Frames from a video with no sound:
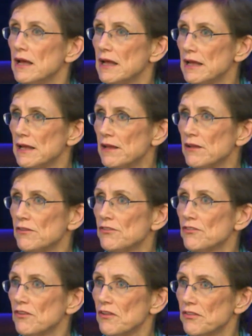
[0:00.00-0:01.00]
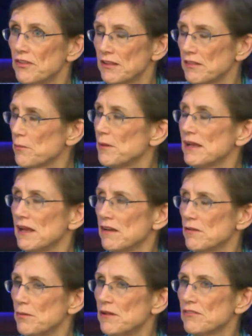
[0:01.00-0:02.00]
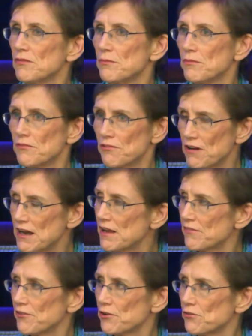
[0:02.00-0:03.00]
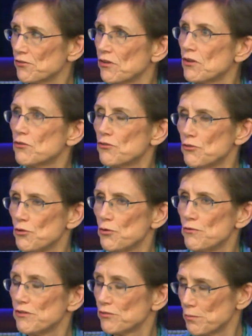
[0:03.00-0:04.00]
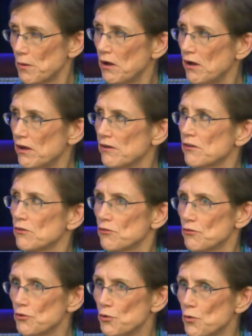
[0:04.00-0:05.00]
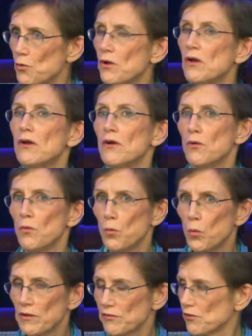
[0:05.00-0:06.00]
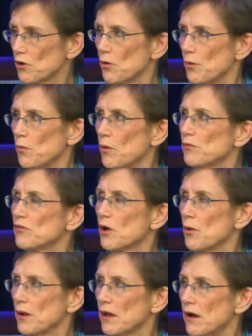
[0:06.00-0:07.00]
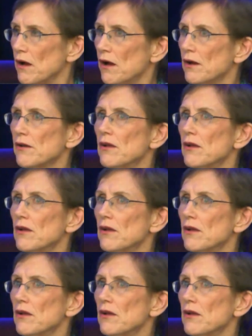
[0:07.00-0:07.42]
is that there began to be some great efforts to respond to what was going on.